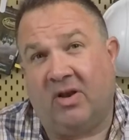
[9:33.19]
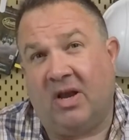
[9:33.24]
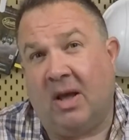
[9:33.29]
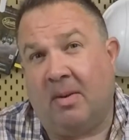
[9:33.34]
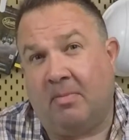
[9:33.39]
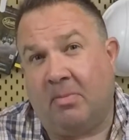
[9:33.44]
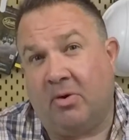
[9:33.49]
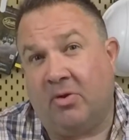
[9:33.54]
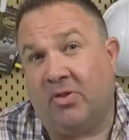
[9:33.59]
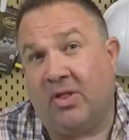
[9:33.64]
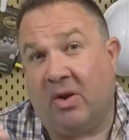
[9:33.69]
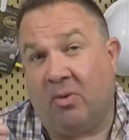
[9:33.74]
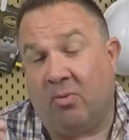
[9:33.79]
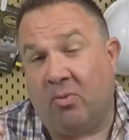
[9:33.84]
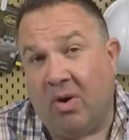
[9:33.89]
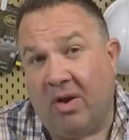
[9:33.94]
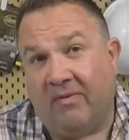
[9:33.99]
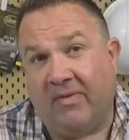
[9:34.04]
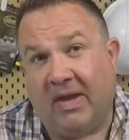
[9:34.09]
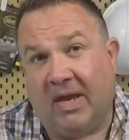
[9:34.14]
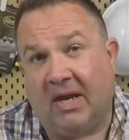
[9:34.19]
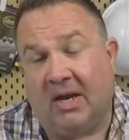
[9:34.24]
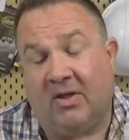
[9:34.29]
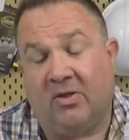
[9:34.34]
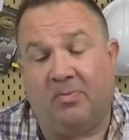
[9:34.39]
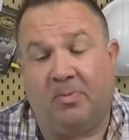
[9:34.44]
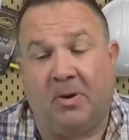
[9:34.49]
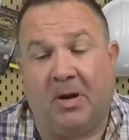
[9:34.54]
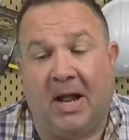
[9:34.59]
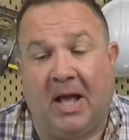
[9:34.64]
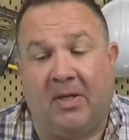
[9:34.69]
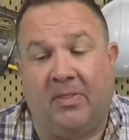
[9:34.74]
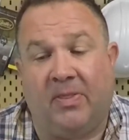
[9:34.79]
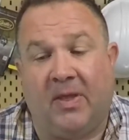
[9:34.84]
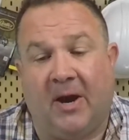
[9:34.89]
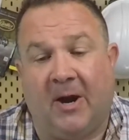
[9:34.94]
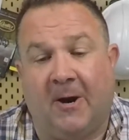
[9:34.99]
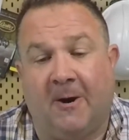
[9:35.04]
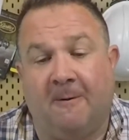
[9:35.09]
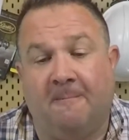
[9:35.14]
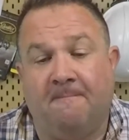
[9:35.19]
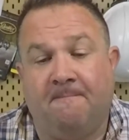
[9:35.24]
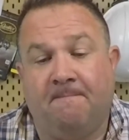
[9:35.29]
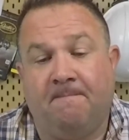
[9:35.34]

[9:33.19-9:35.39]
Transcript: numbers that Rivian has put out there,